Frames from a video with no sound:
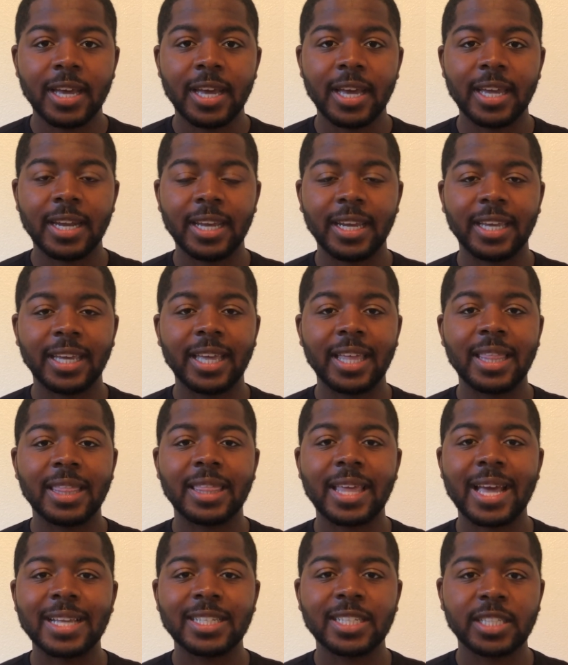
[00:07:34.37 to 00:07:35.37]
And again,
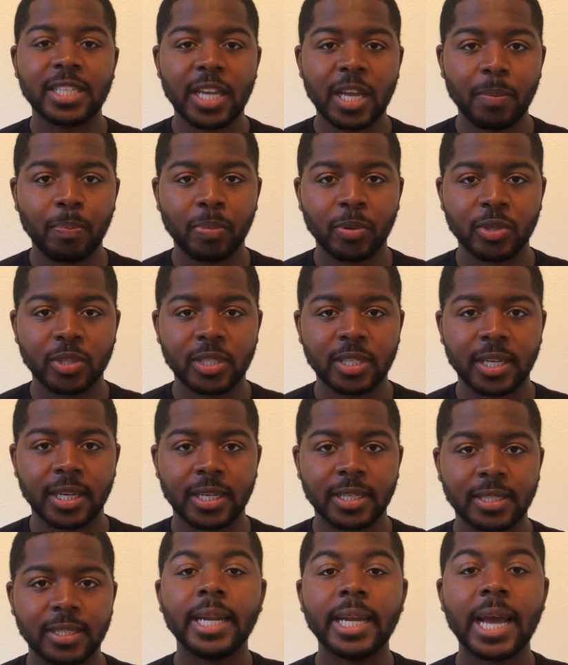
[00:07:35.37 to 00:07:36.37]
that's
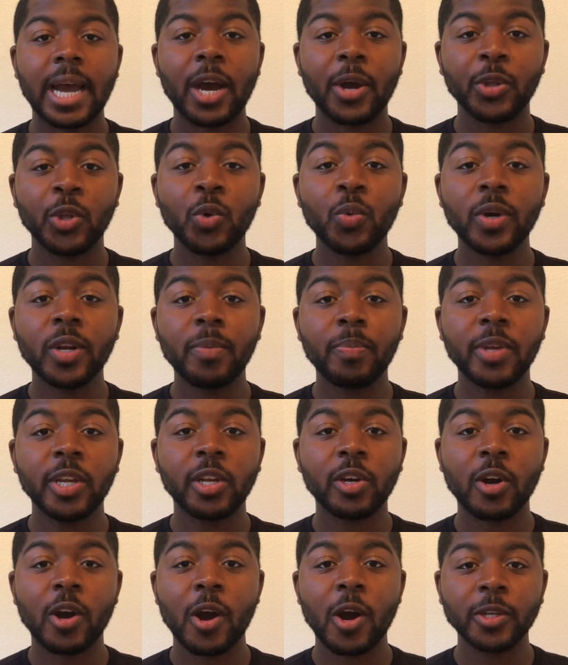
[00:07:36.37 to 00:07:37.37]
10%. Now you want to be
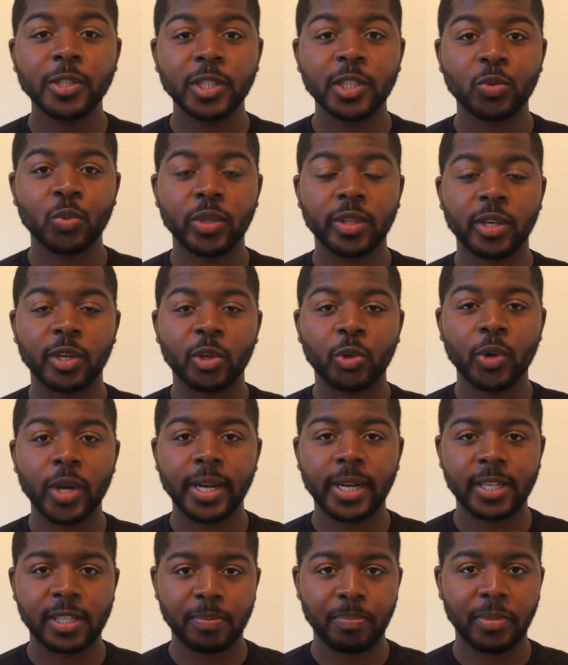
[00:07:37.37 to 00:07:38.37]
cautious with the
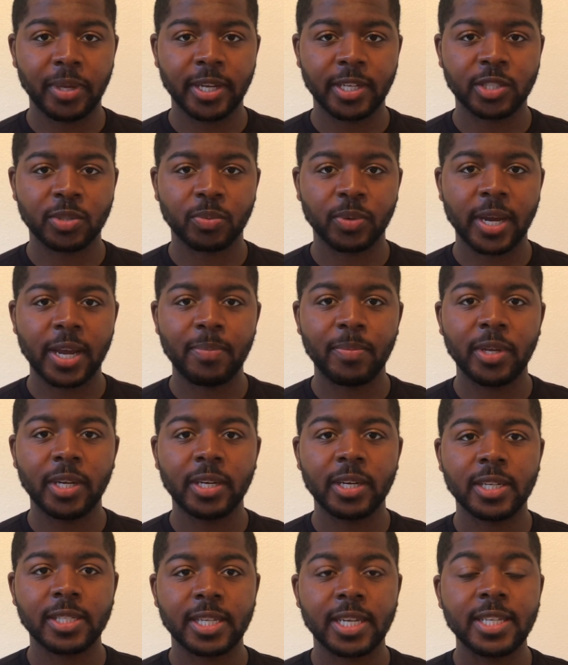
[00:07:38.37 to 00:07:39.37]
credit mix, right?
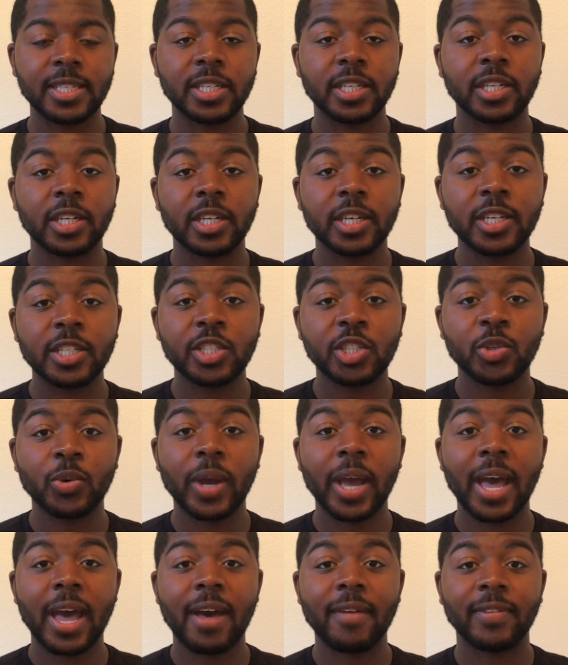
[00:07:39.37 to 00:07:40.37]
Because it's good to
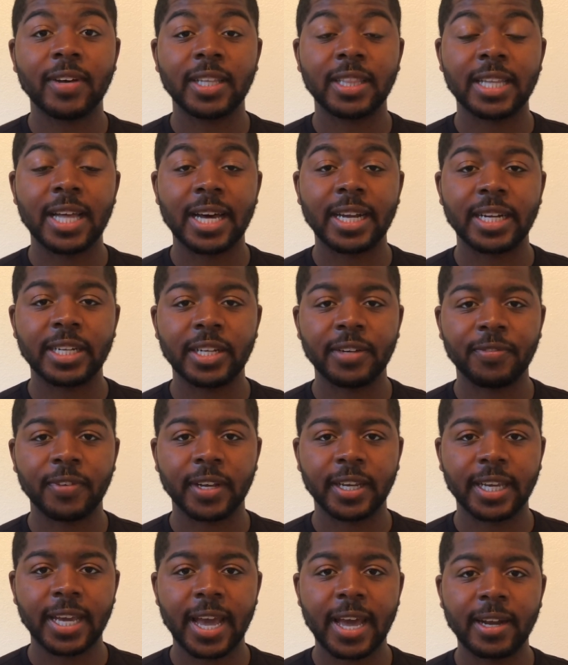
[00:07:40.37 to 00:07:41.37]
have a lot of
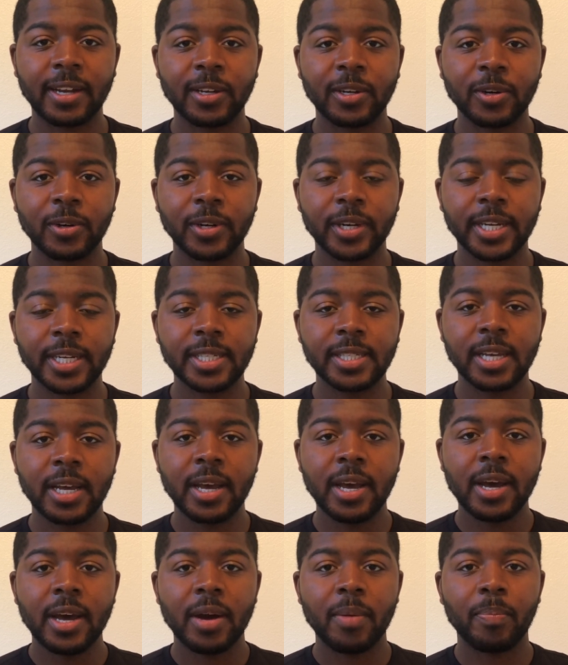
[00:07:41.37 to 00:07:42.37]
different categories,
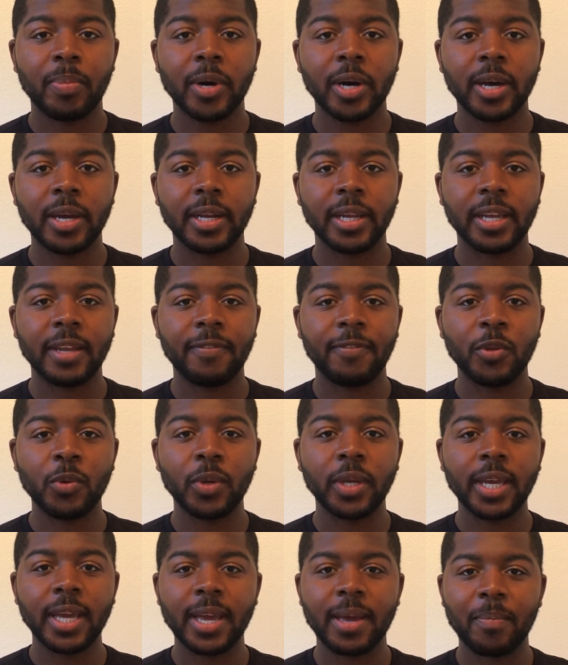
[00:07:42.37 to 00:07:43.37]
but if you
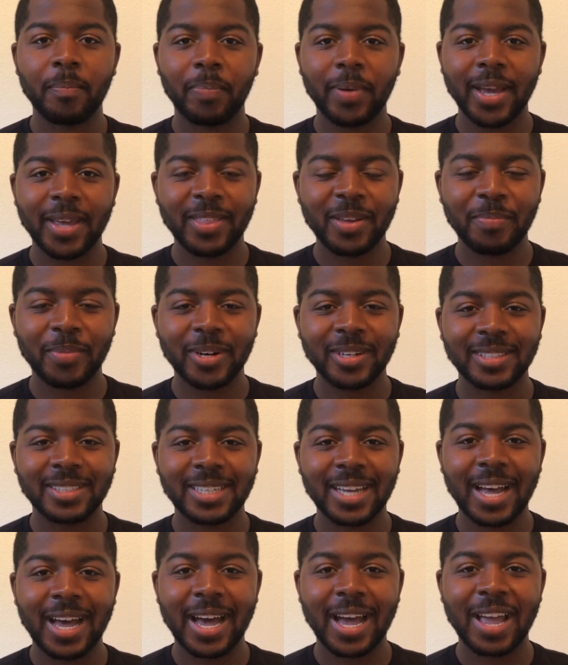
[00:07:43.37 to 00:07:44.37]
can't pay them on
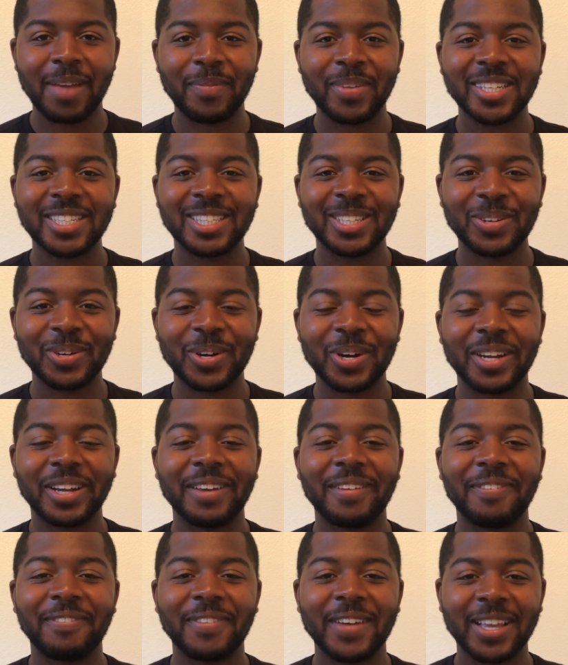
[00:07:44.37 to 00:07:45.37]
time, it's still going
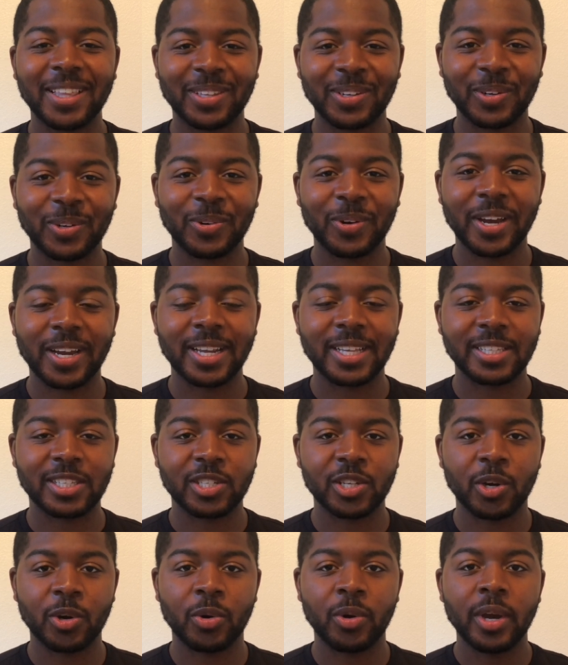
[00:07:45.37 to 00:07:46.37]
to affect your credit.
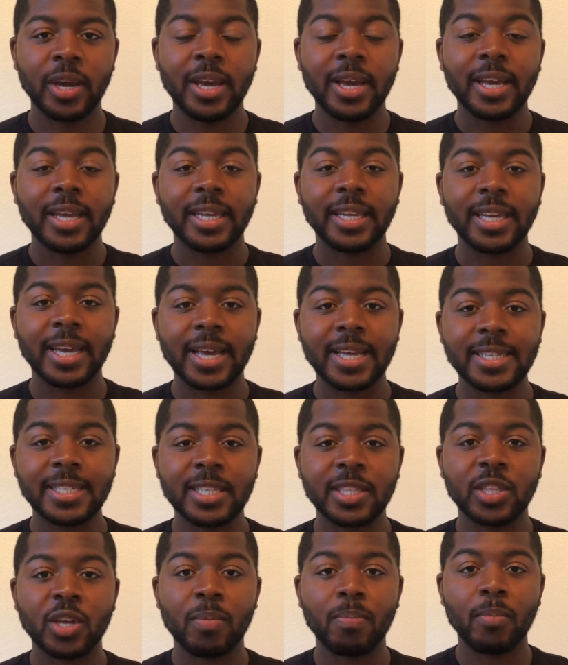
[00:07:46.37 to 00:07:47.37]
So
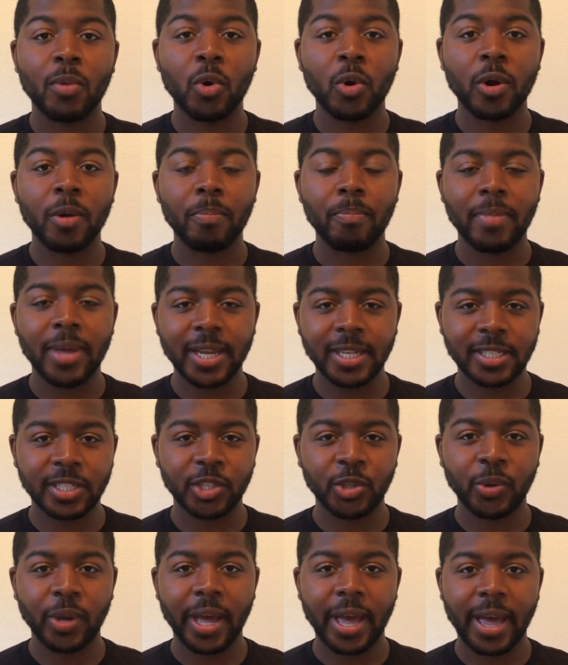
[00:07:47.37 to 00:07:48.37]
yes, the more mix
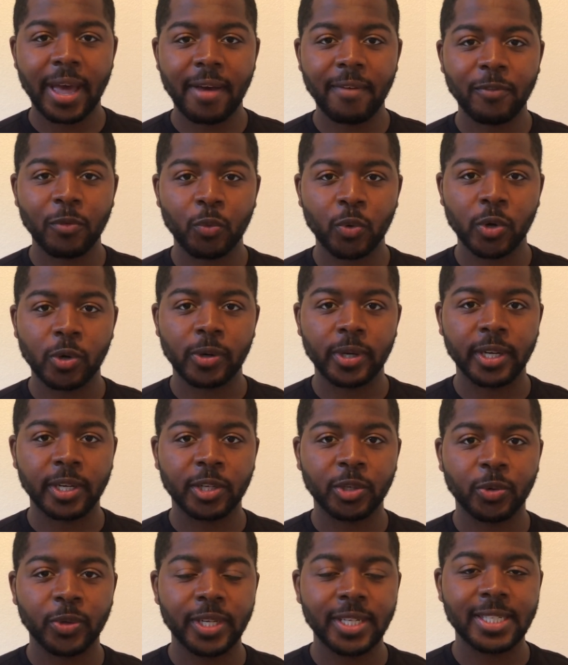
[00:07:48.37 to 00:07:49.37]
you have will
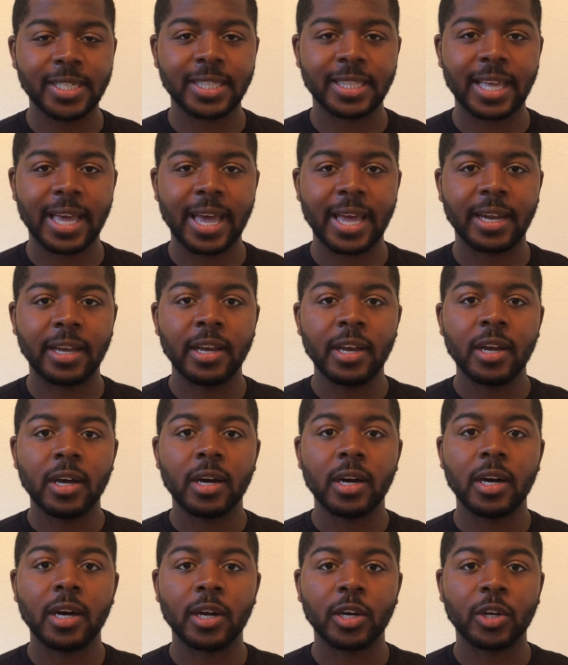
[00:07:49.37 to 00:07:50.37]
increase that
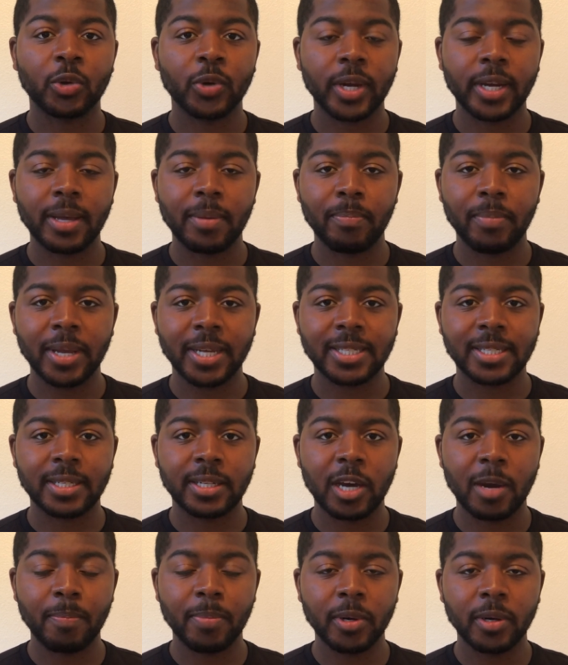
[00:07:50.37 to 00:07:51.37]
credit mix
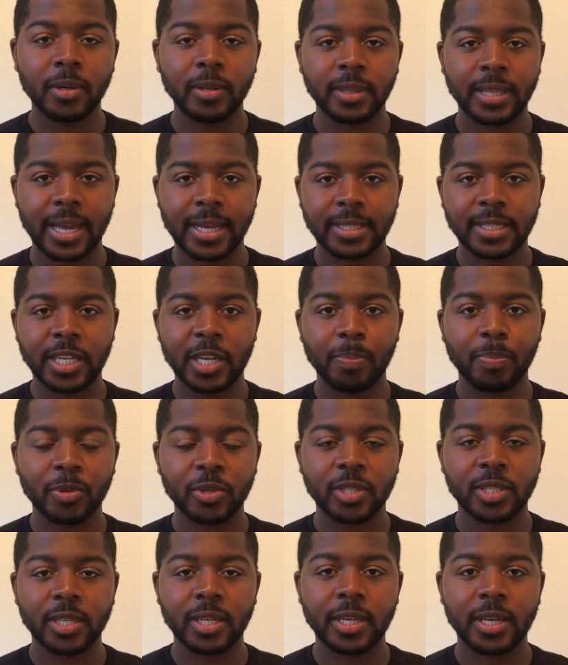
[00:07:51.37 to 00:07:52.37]
number, that
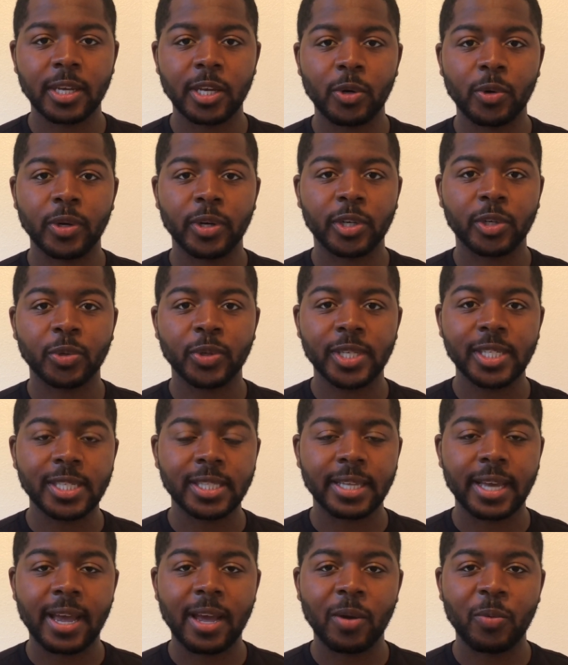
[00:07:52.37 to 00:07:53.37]
10%. It will increase
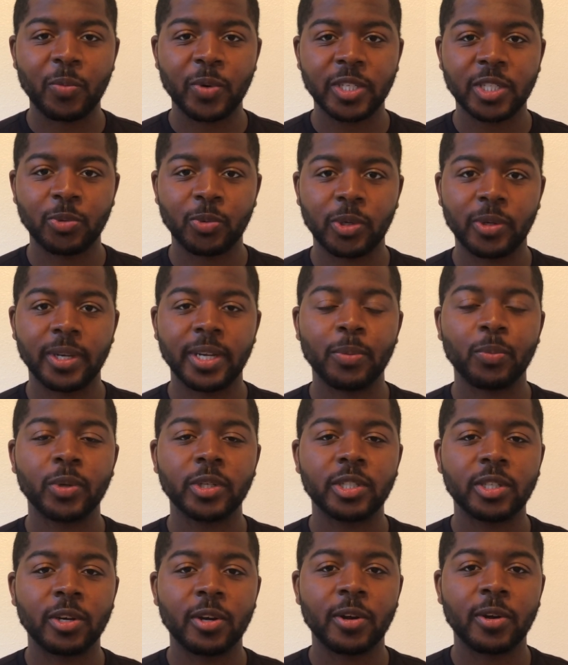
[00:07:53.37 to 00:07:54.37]
that, which will in
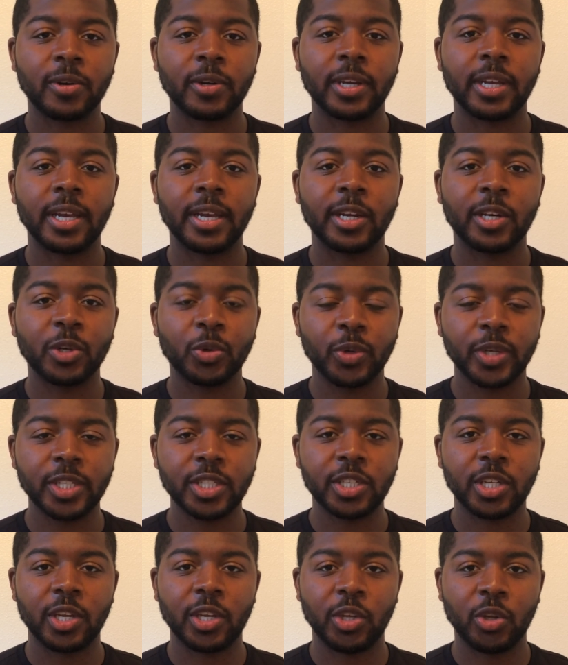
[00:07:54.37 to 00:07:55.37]
return
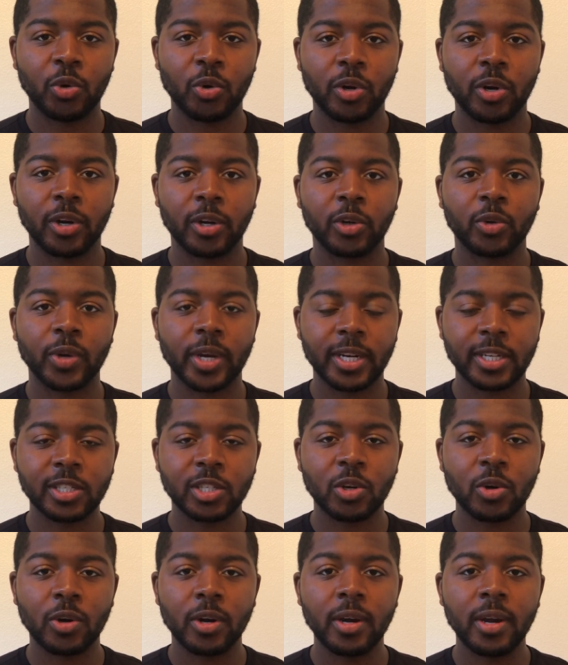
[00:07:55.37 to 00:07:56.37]
increase your credit
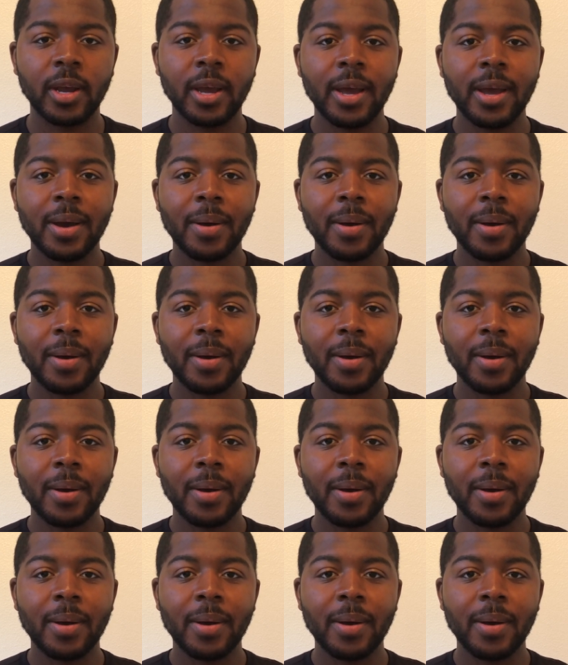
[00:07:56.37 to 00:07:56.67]
score.